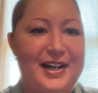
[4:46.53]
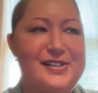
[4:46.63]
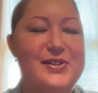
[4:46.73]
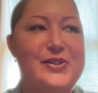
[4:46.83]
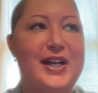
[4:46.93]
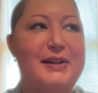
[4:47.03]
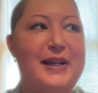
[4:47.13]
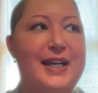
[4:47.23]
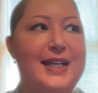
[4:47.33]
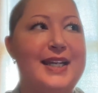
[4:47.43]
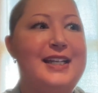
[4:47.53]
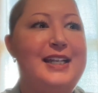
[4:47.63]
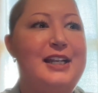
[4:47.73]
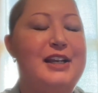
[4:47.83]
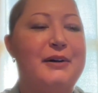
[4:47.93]
also try to like,
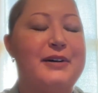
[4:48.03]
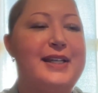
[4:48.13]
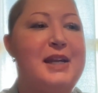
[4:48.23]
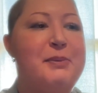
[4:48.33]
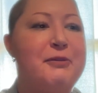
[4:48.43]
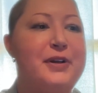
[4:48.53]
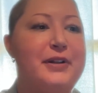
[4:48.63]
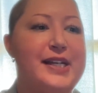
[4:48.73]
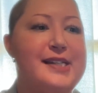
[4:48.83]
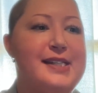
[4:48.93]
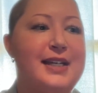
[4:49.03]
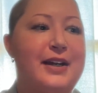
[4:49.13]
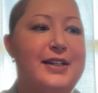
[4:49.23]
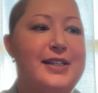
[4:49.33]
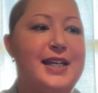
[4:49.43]
keep it realistic
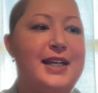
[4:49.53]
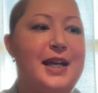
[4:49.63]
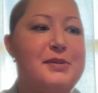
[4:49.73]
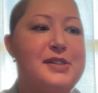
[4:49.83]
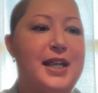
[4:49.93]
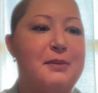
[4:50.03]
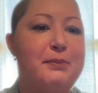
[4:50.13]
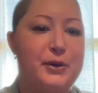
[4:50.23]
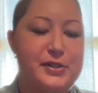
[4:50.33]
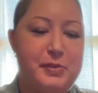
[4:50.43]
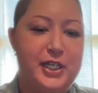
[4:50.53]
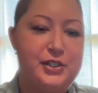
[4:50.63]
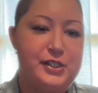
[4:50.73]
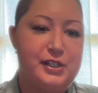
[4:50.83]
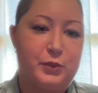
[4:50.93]
on the dating apps, like post
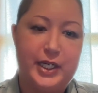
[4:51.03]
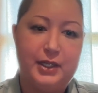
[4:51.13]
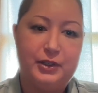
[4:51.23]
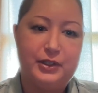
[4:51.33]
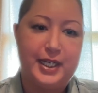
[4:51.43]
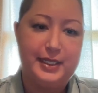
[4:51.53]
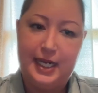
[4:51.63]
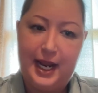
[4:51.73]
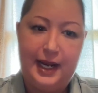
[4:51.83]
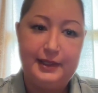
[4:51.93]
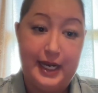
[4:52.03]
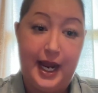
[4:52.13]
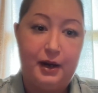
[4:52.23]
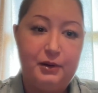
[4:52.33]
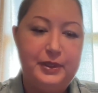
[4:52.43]
pictures of what I look like
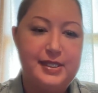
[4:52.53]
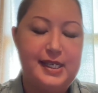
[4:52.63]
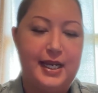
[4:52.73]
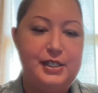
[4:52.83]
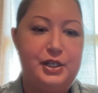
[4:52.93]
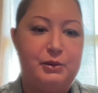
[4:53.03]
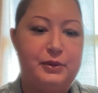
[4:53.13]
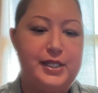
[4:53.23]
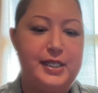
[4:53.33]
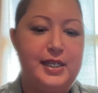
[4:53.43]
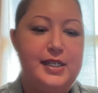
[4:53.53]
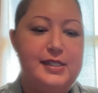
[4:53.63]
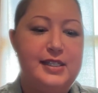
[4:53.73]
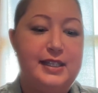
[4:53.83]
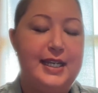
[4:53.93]
now because I don't want
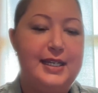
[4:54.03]
to like